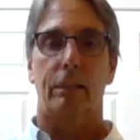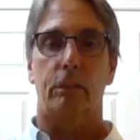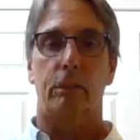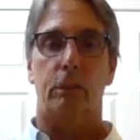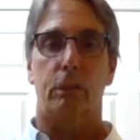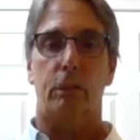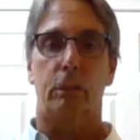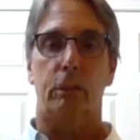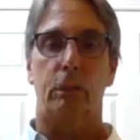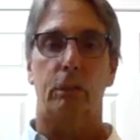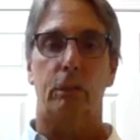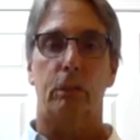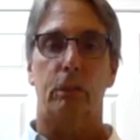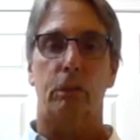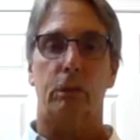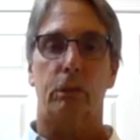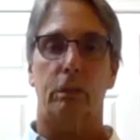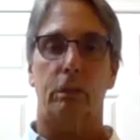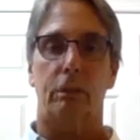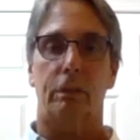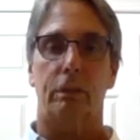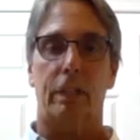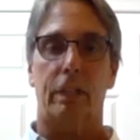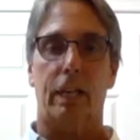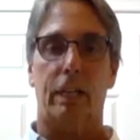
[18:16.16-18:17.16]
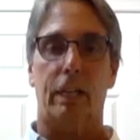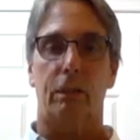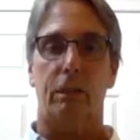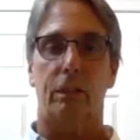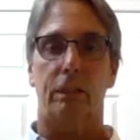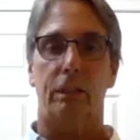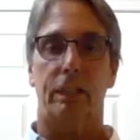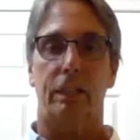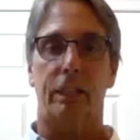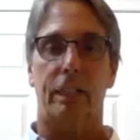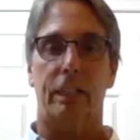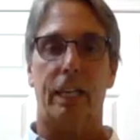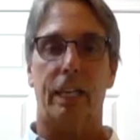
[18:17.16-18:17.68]
June's got all
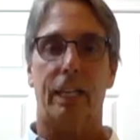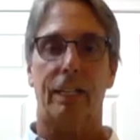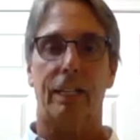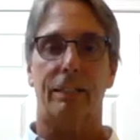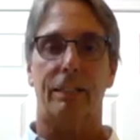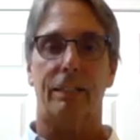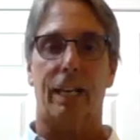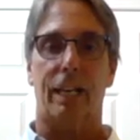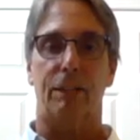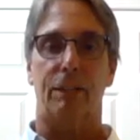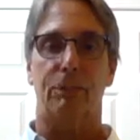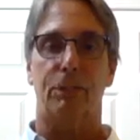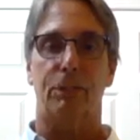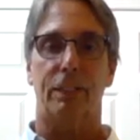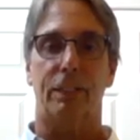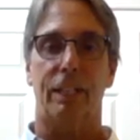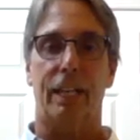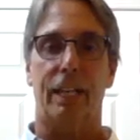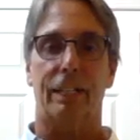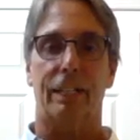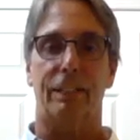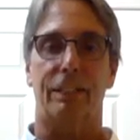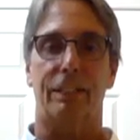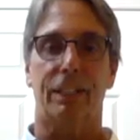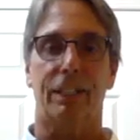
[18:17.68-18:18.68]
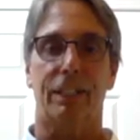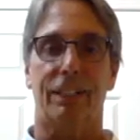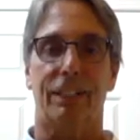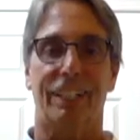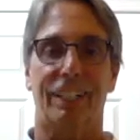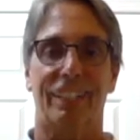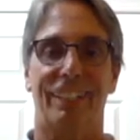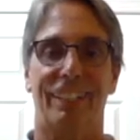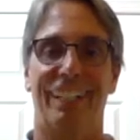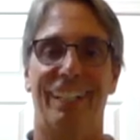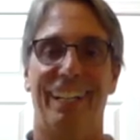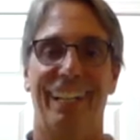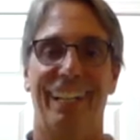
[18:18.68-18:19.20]
the kinks out of her neck there.